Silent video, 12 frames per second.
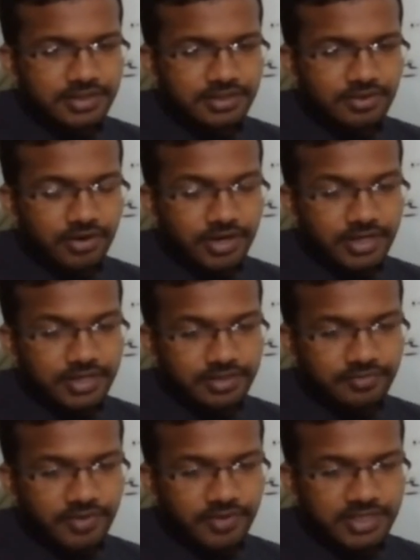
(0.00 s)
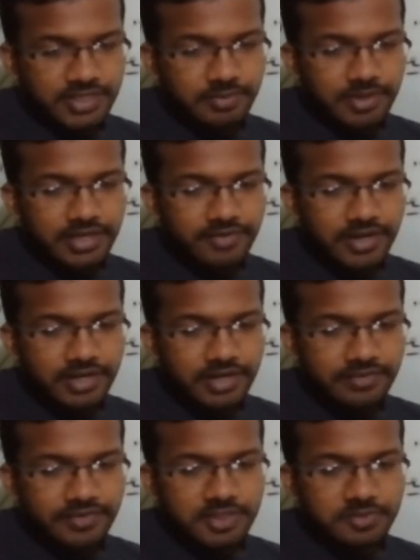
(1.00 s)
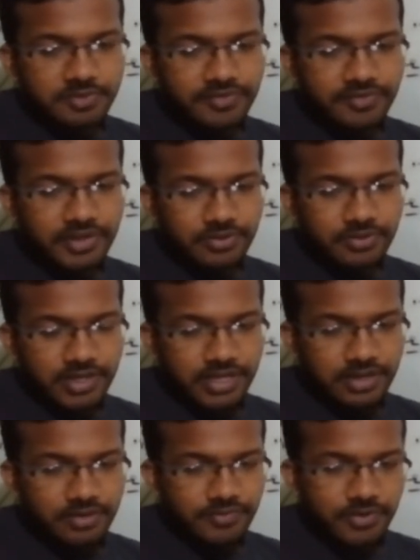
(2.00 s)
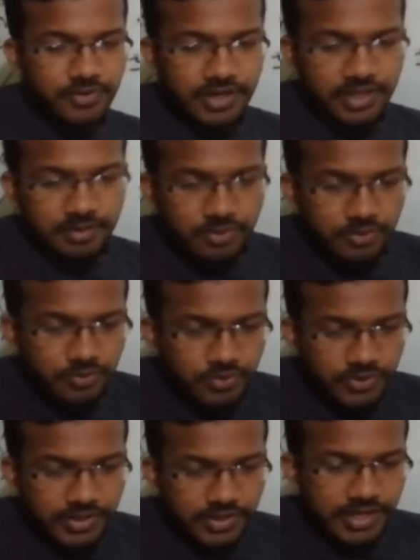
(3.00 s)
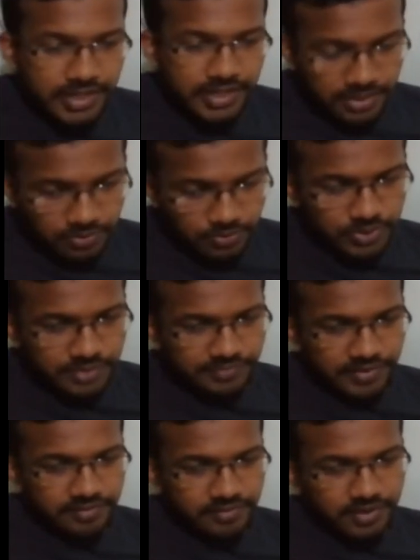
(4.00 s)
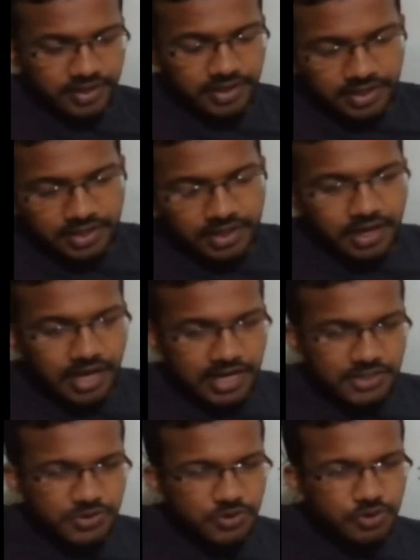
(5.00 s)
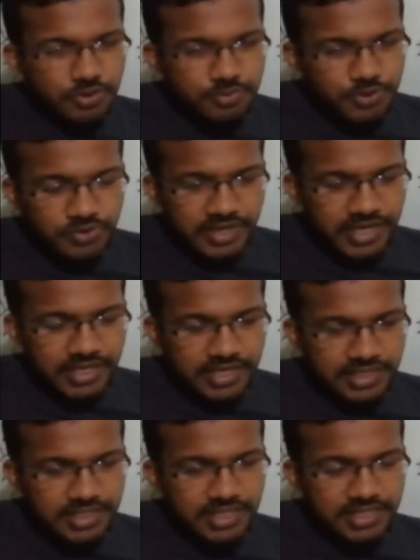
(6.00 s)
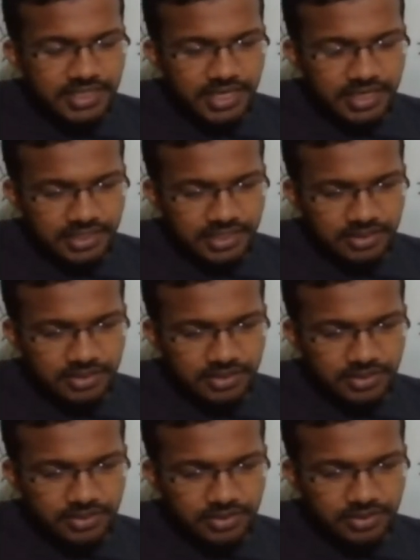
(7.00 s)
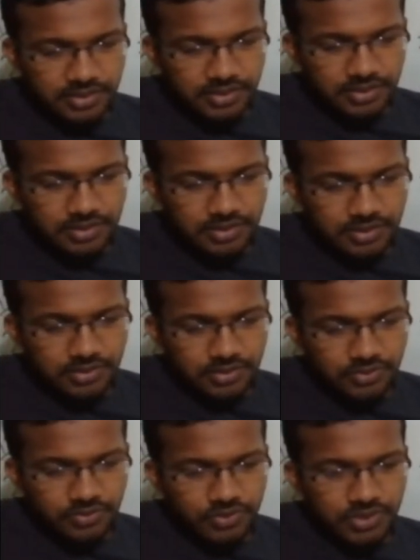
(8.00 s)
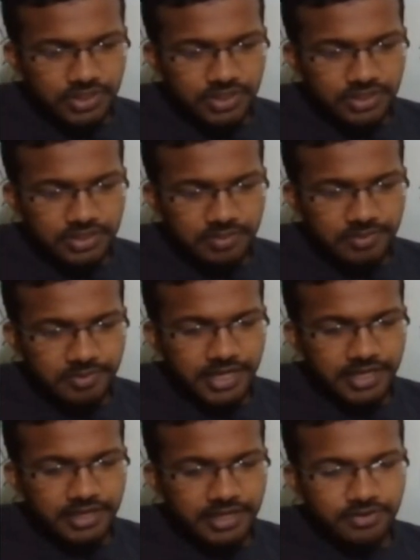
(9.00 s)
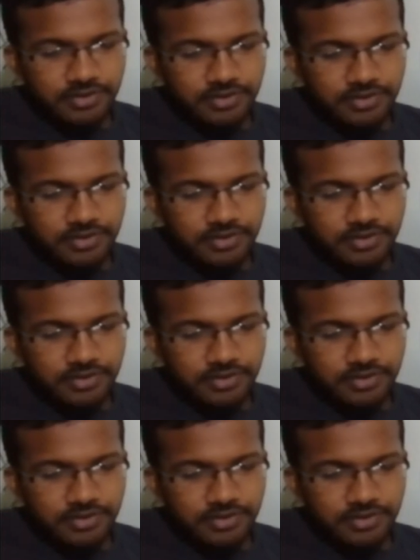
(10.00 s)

All right. One similarity, one difference between nuclei of uranium 238 and 235 isotopes. So we can easily say, I think, you know the similarity, no?